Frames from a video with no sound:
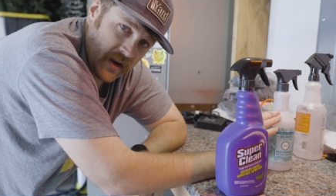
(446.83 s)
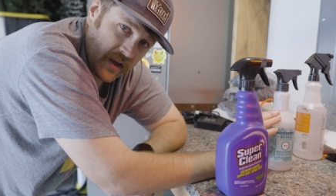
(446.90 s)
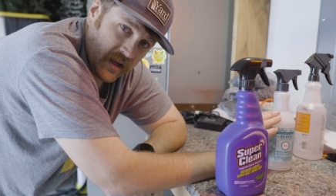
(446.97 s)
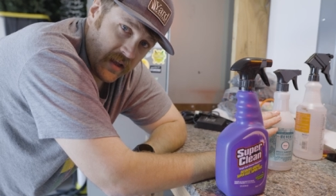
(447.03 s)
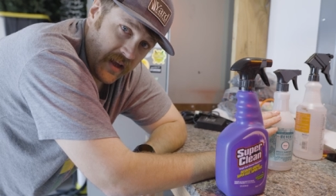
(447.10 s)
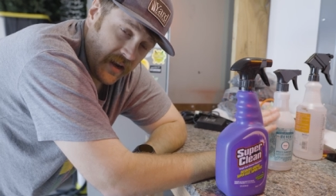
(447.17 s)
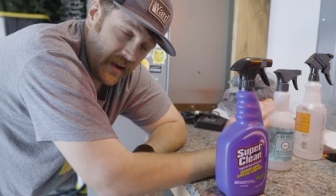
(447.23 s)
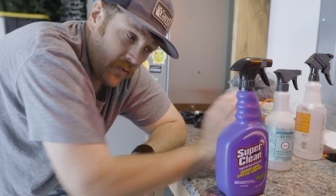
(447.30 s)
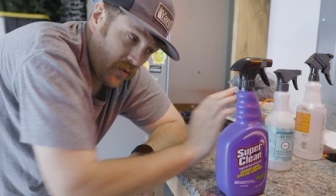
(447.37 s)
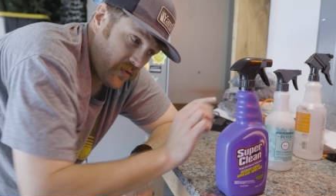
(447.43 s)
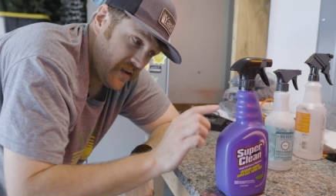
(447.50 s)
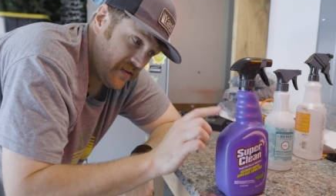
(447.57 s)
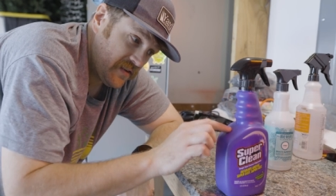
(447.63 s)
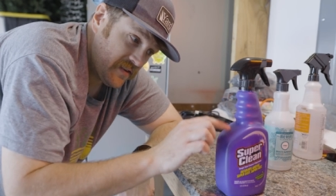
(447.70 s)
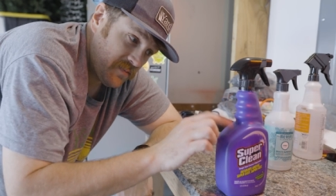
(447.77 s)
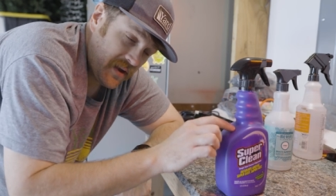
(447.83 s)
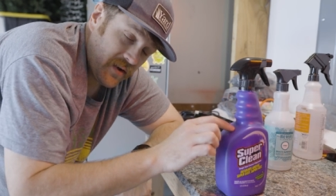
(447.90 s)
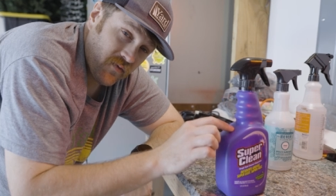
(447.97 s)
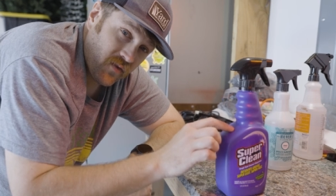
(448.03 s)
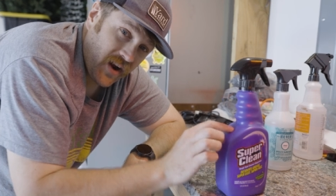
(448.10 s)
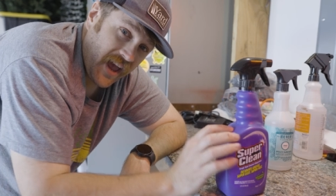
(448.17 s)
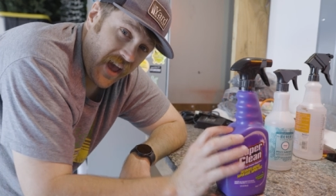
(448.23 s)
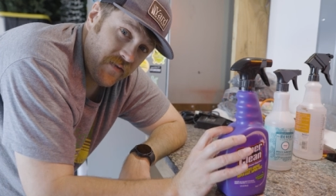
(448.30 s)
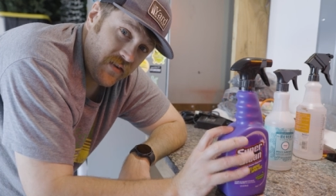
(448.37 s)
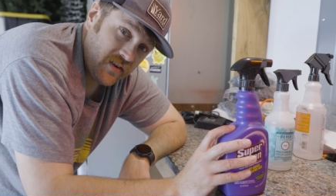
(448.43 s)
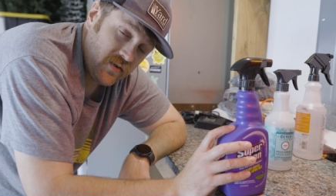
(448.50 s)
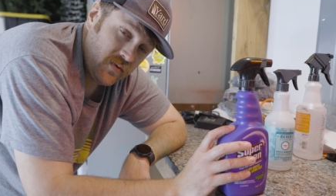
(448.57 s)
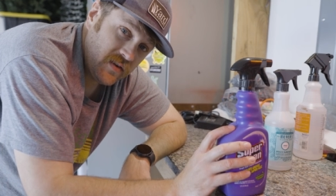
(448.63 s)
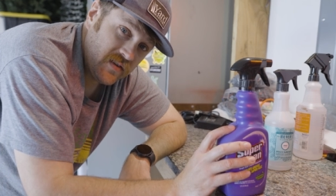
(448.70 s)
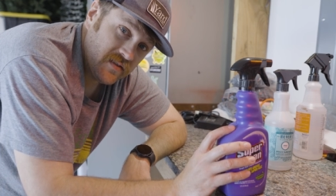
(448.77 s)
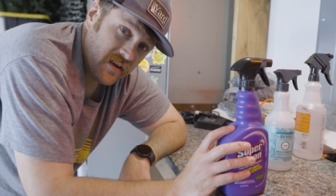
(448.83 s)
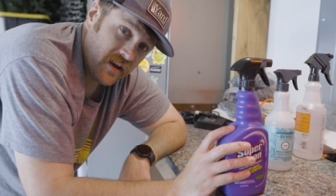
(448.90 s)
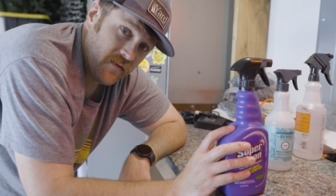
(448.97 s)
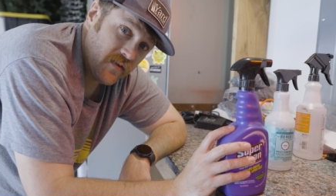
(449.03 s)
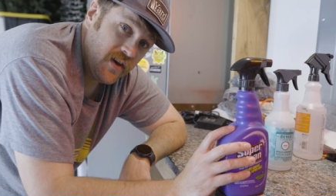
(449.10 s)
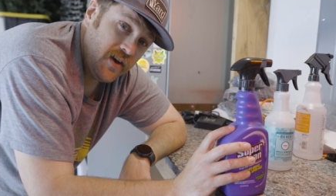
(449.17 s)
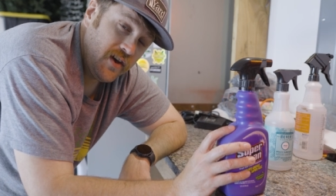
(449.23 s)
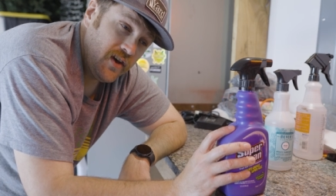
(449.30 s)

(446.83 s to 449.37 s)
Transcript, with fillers: cleaning where this is meant for heavy duty stuff.